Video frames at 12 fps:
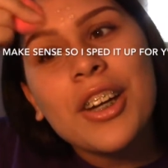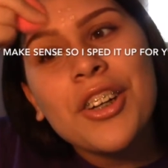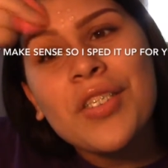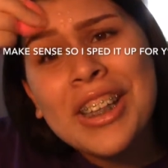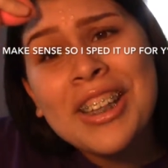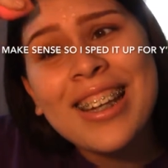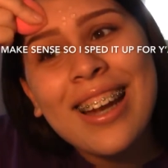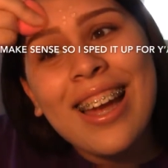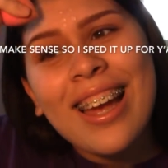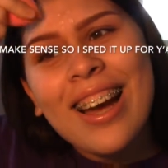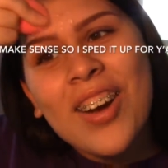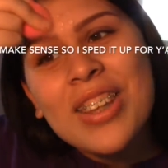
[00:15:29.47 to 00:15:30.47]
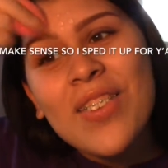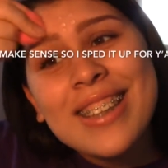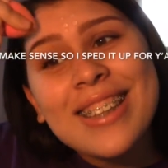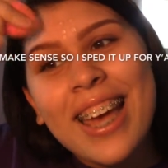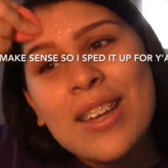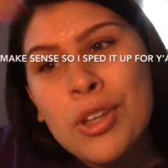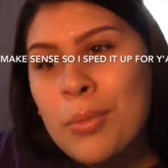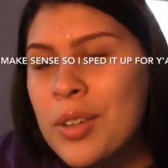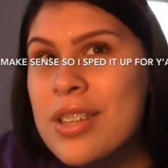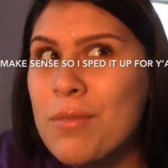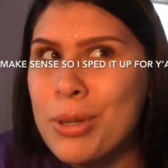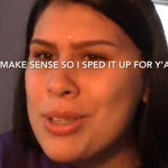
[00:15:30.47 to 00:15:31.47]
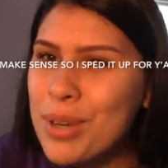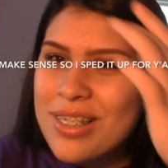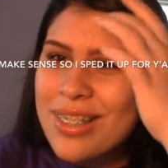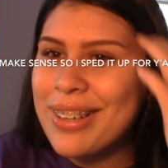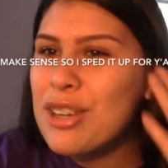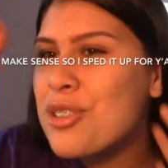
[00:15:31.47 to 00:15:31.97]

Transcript: funner. It's fun to say beauty blender instead of beauty sponge.